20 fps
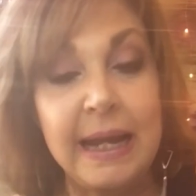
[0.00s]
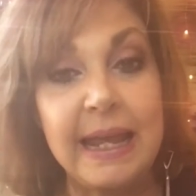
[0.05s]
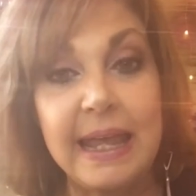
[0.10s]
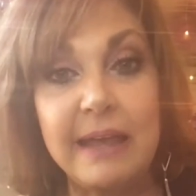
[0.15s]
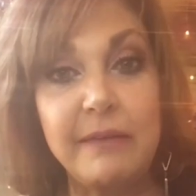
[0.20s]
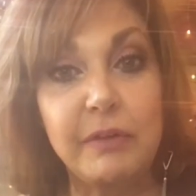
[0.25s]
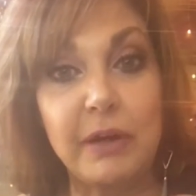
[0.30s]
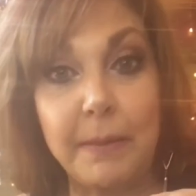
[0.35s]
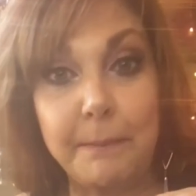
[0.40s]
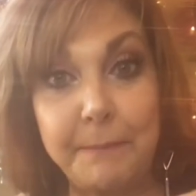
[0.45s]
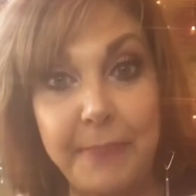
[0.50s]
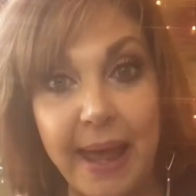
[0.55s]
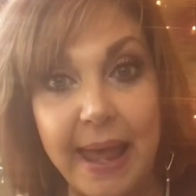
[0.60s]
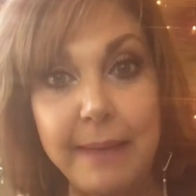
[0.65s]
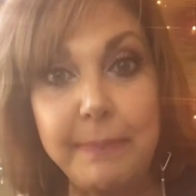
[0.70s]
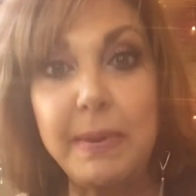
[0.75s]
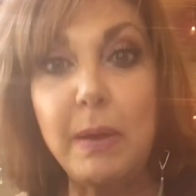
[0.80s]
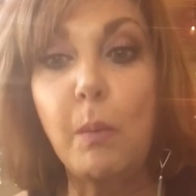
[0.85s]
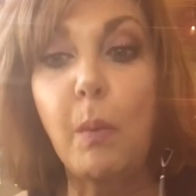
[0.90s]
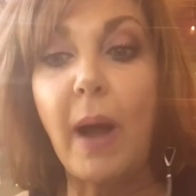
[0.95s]
even a
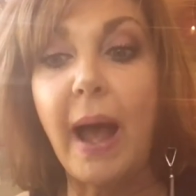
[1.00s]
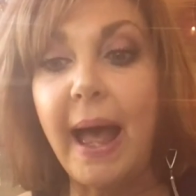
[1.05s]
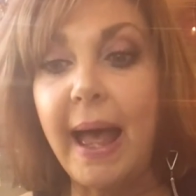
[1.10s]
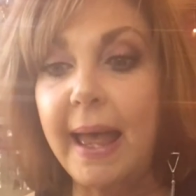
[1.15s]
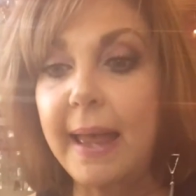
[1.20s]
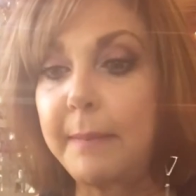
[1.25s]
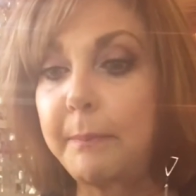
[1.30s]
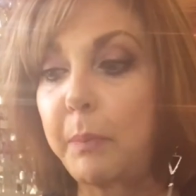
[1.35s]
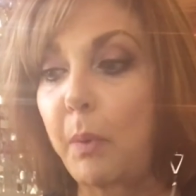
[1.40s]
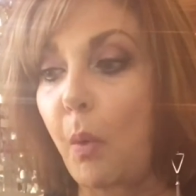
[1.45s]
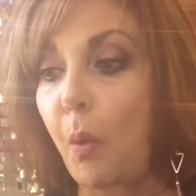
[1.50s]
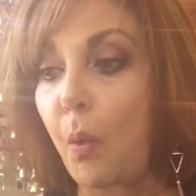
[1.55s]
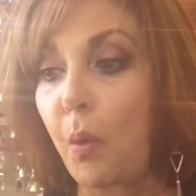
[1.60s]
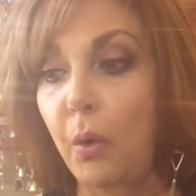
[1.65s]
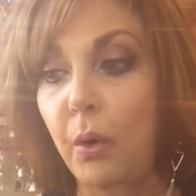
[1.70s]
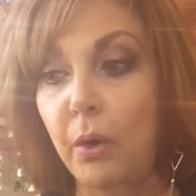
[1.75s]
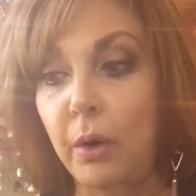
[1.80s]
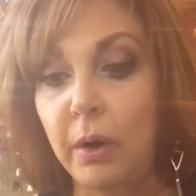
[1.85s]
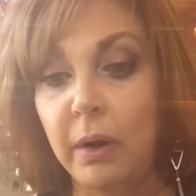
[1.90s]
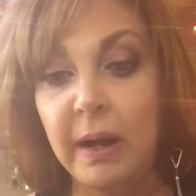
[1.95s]
baby wipe,
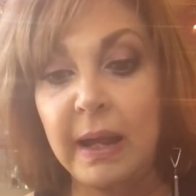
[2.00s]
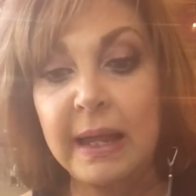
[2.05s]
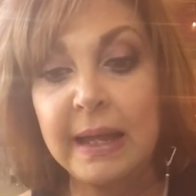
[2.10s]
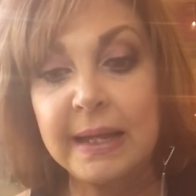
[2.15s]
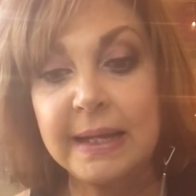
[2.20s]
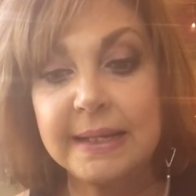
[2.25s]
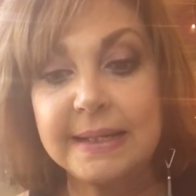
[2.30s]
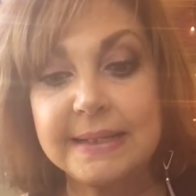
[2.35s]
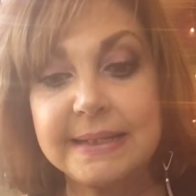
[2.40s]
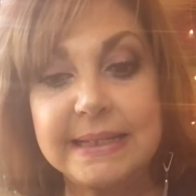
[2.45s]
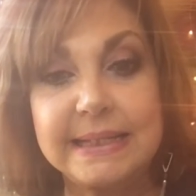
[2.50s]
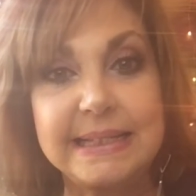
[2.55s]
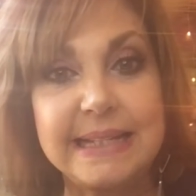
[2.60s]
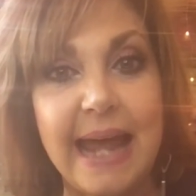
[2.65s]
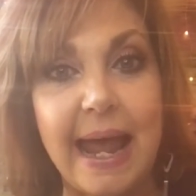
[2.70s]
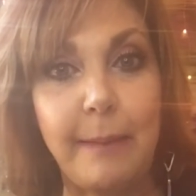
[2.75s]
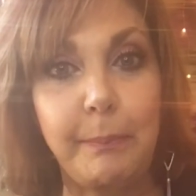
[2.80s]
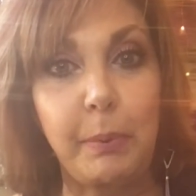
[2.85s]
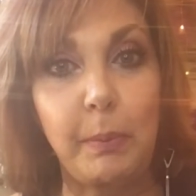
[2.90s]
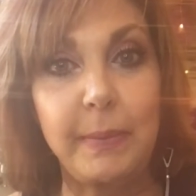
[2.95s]
or
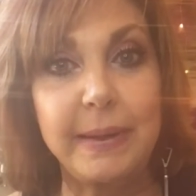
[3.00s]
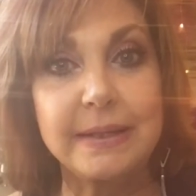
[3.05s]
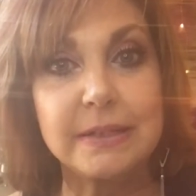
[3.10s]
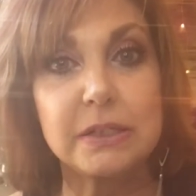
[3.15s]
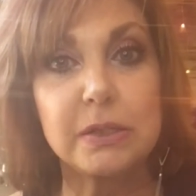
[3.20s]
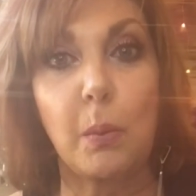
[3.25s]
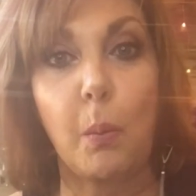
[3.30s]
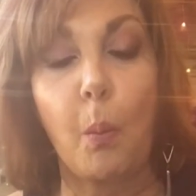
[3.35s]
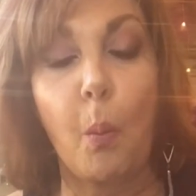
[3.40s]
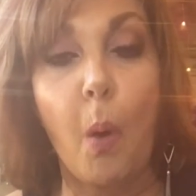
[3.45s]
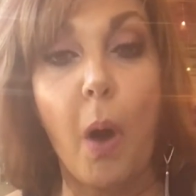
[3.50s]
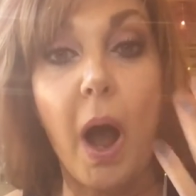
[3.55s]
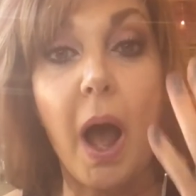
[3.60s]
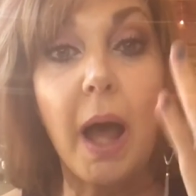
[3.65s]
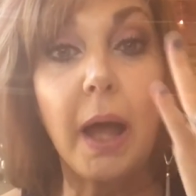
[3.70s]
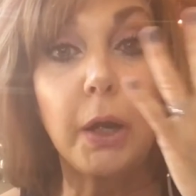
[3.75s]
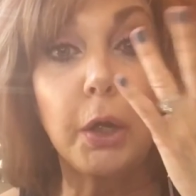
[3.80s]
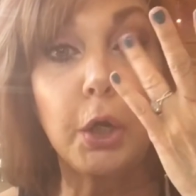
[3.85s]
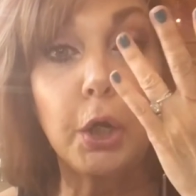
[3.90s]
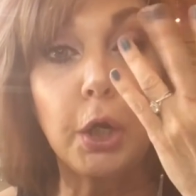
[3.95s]
tap them in some
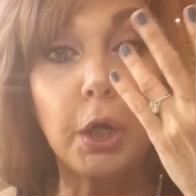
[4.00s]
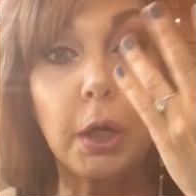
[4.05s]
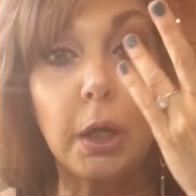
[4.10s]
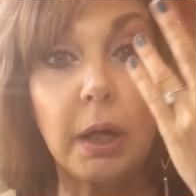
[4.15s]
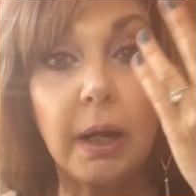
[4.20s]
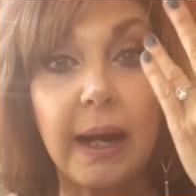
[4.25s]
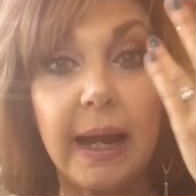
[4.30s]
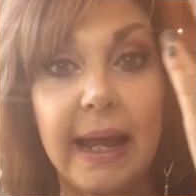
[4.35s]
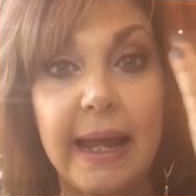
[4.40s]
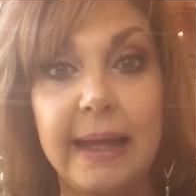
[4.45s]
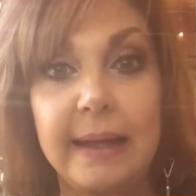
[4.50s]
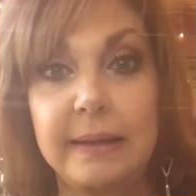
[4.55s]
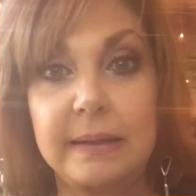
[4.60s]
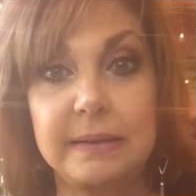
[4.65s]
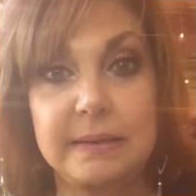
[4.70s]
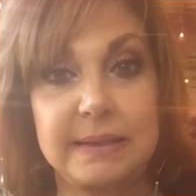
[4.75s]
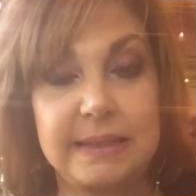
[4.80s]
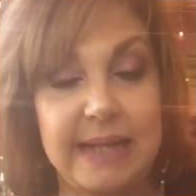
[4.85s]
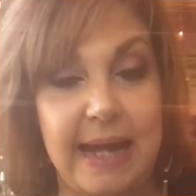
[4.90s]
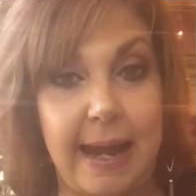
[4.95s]
water
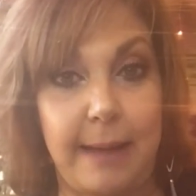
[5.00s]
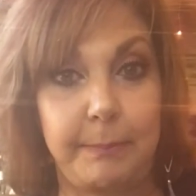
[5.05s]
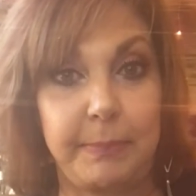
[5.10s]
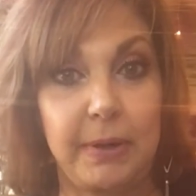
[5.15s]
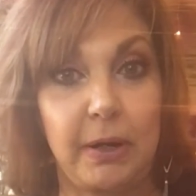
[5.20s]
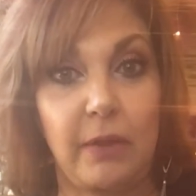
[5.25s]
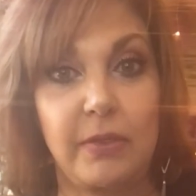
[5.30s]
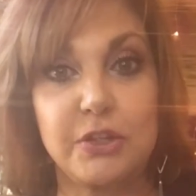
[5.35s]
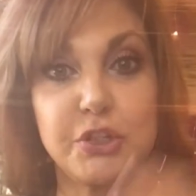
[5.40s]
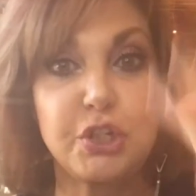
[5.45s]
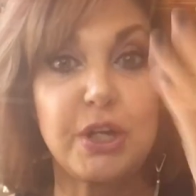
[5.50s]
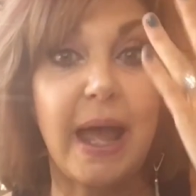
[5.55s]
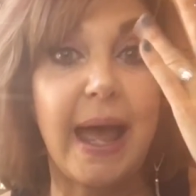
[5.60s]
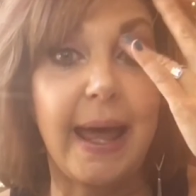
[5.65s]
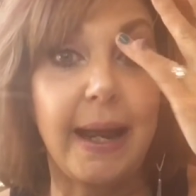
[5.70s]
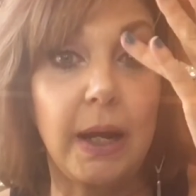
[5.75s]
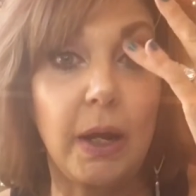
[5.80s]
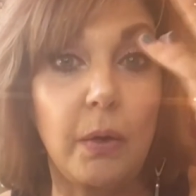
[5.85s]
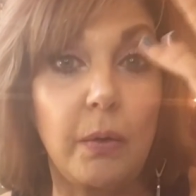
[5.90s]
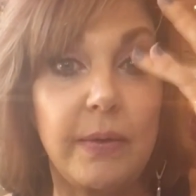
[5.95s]
and tap it on the
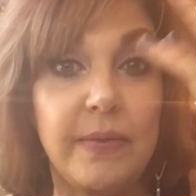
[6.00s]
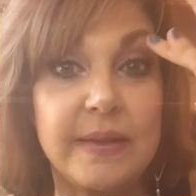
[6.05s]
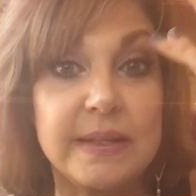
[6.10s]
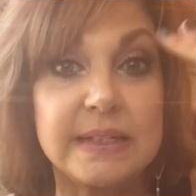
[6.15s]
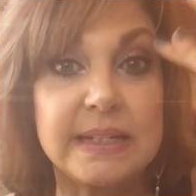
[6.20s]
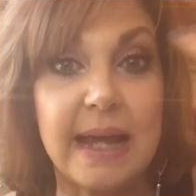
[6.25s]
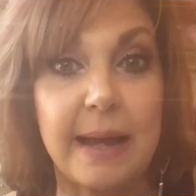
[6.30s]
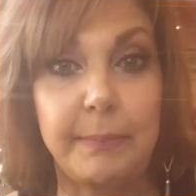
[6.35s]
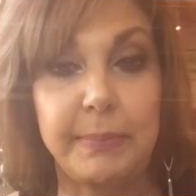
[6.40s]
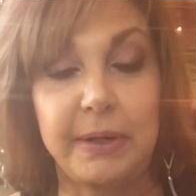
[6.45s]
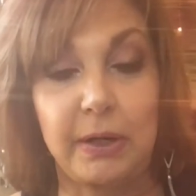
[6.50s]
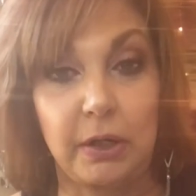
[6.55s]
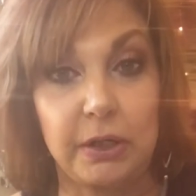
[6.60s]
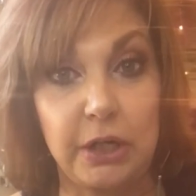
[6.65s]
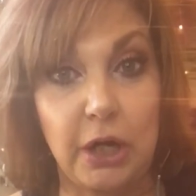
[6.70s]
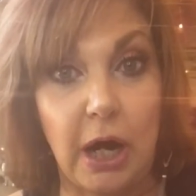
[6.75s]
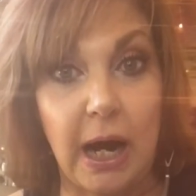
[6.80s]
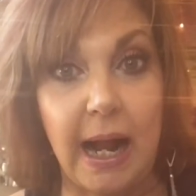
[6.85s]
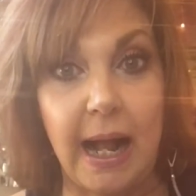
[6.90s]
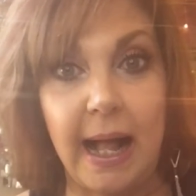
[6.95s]
shadow and then tap it on
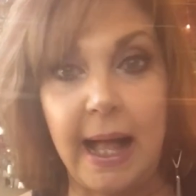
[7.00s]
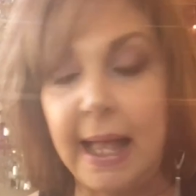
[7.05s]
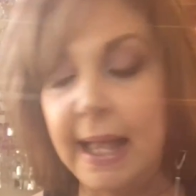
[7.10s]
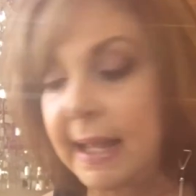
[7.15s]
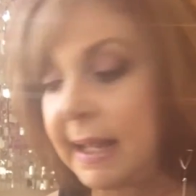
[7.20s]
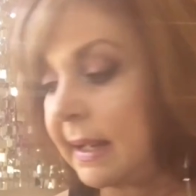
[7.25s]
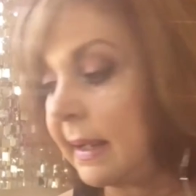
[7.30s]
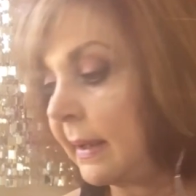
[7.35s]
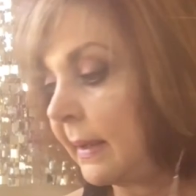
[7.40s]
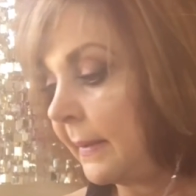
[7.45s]
your eye.